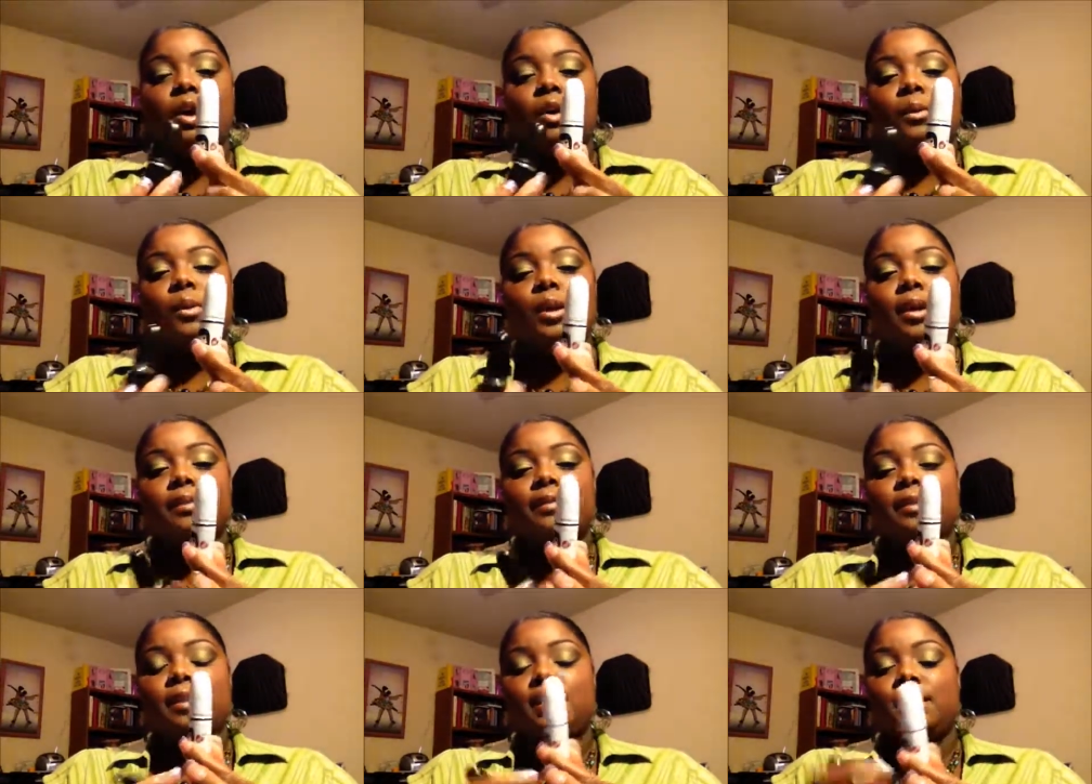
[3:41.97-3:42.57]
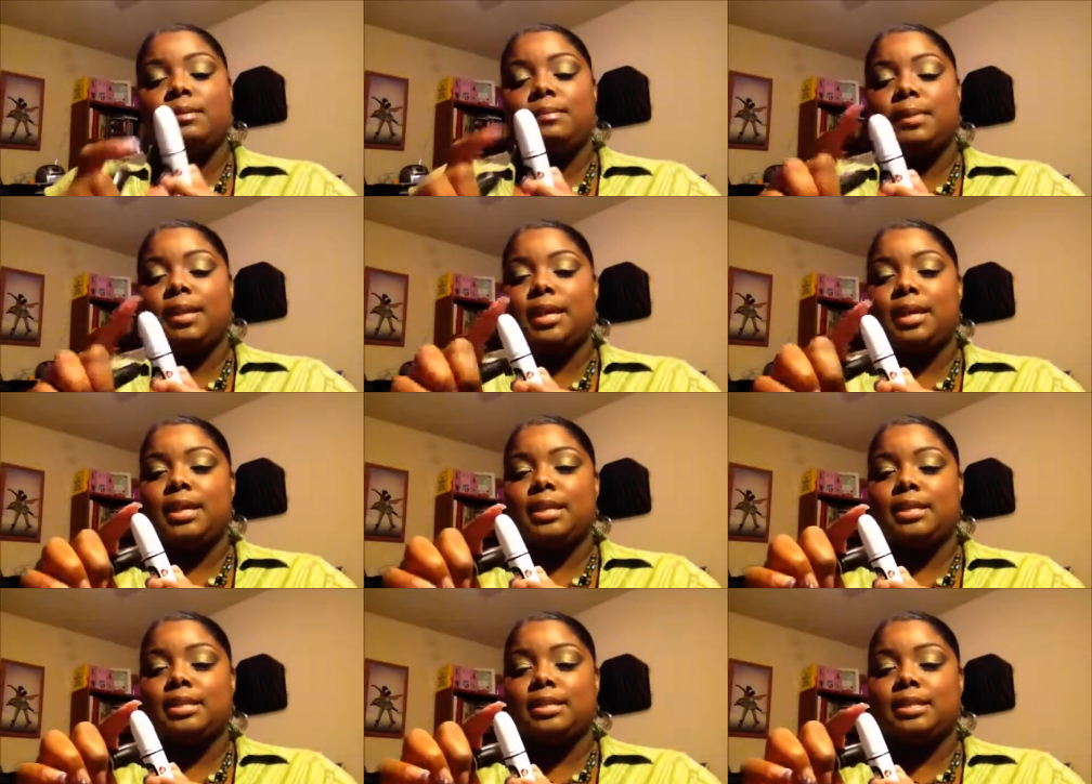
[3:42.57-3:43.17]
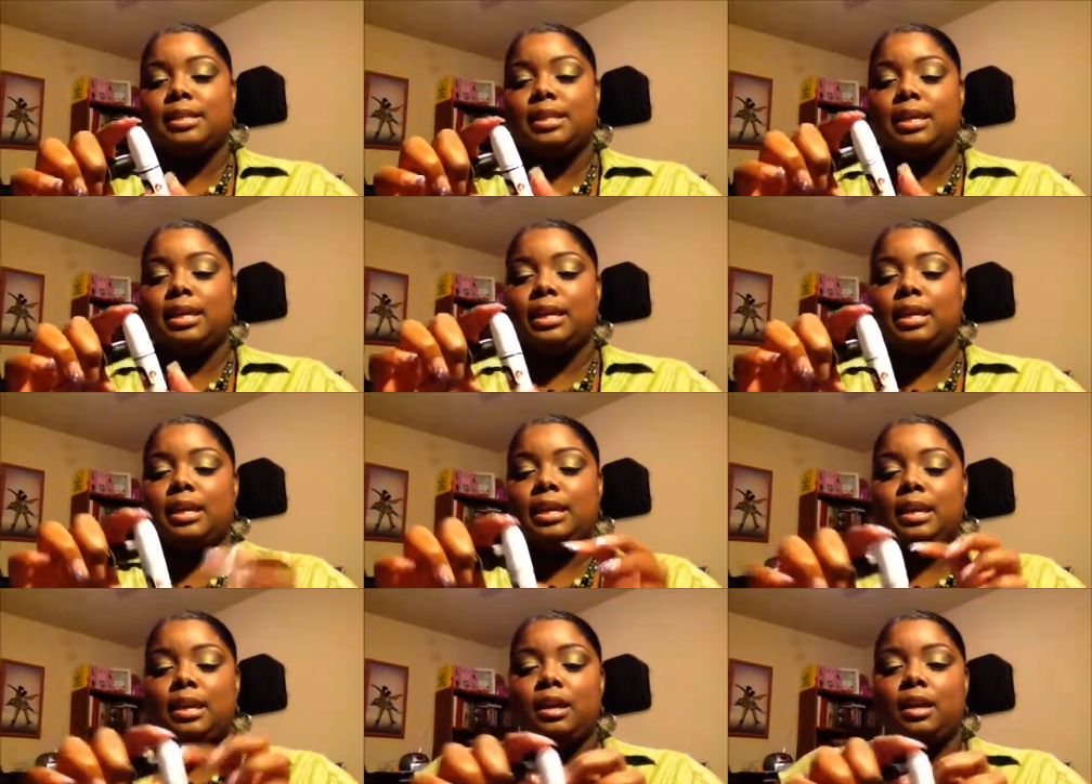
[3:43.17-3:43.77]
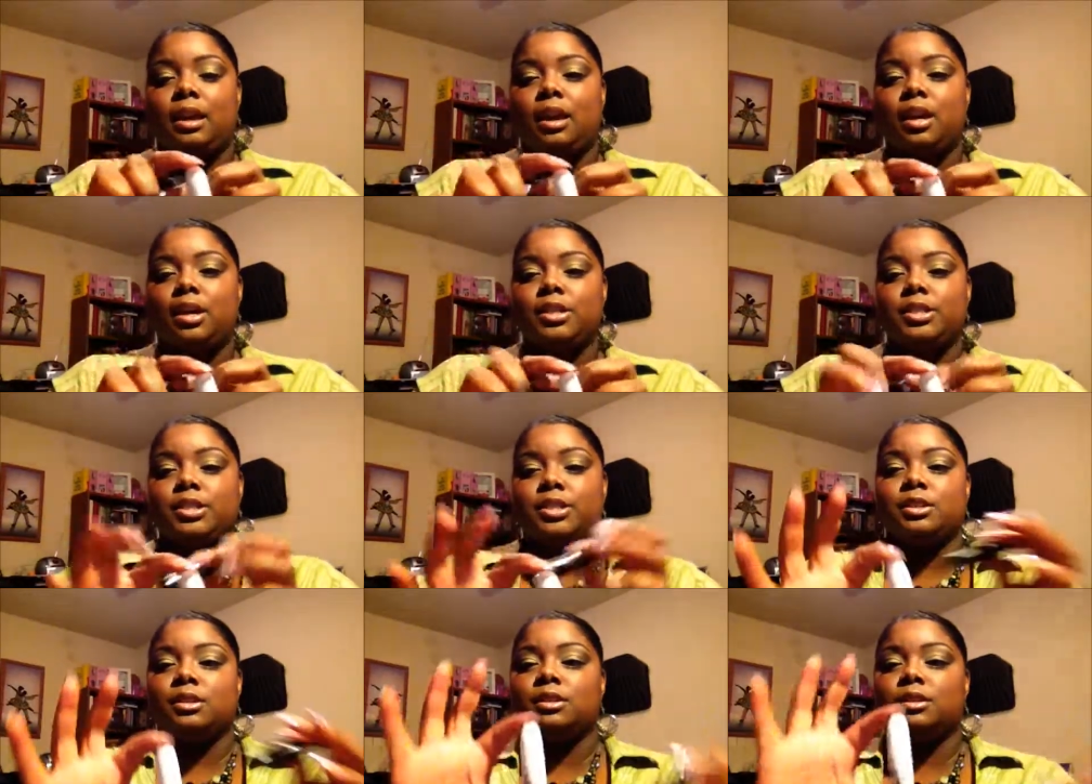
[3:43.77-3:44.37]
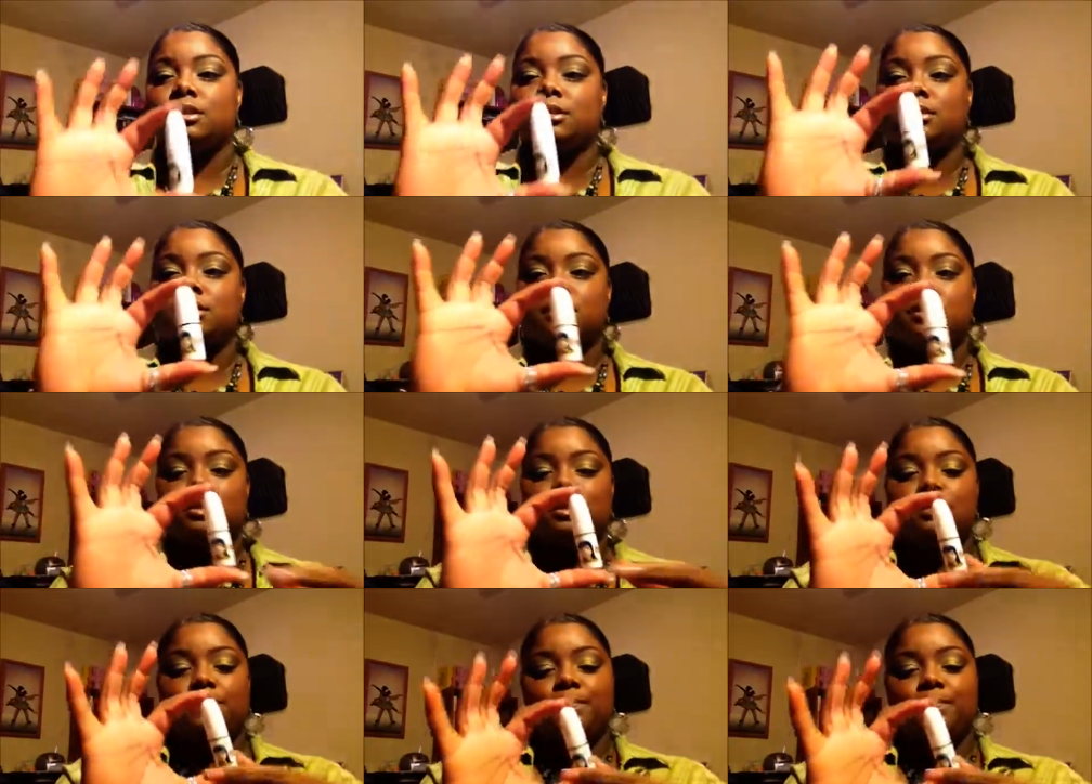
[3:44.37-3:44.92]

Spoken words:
One of them is the Archie Girls